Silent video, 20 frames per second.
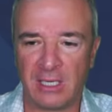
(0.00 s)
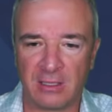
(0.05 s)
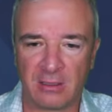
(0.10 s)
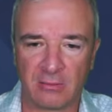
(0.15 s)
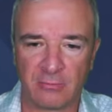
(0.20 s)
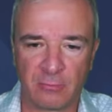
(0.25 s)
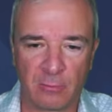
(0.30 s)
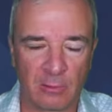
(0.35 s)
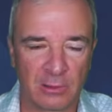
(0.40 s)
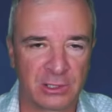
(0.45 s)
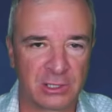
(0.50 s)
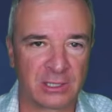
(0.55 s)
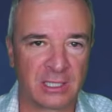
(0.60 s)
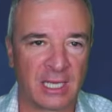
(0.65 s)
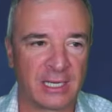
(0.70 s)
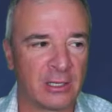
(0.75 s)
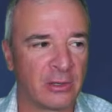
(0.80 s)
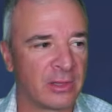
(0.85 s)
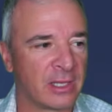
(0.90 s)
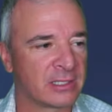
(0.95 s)
And unfortunately,
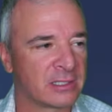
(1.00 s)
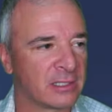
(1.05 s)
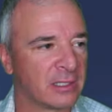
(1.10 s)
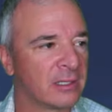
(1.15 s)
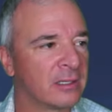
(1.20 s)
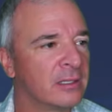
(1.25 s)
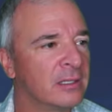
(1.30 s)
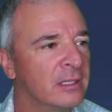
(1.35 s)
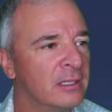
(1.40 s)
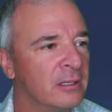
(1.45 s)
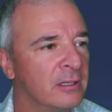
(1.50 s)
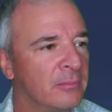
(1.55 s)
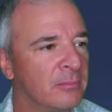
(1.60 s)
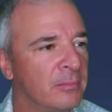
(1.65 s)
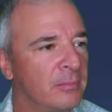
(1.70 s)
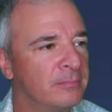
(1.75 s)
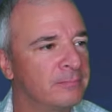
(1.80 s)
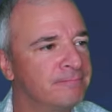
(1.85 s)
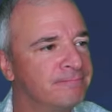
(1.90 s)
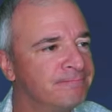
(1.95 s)
I know that's a
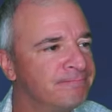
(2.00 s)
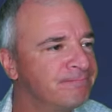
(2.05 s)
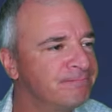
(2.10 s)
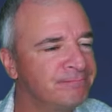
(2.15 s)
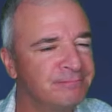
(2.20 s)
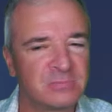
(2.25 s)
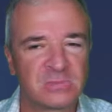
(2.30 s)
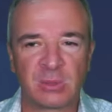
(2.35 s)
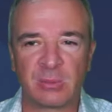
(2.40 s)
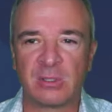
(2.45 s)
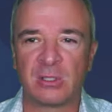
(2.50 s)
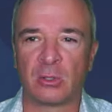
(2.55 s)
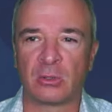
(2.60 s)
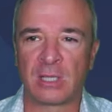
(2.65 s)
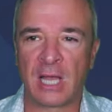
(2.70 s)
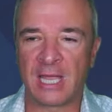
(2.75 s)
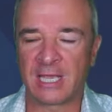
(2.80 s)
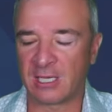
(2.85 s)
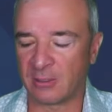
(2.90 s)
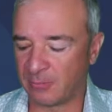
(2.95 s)
some of you don't
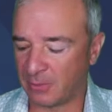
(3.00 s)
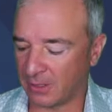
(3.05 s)
like it,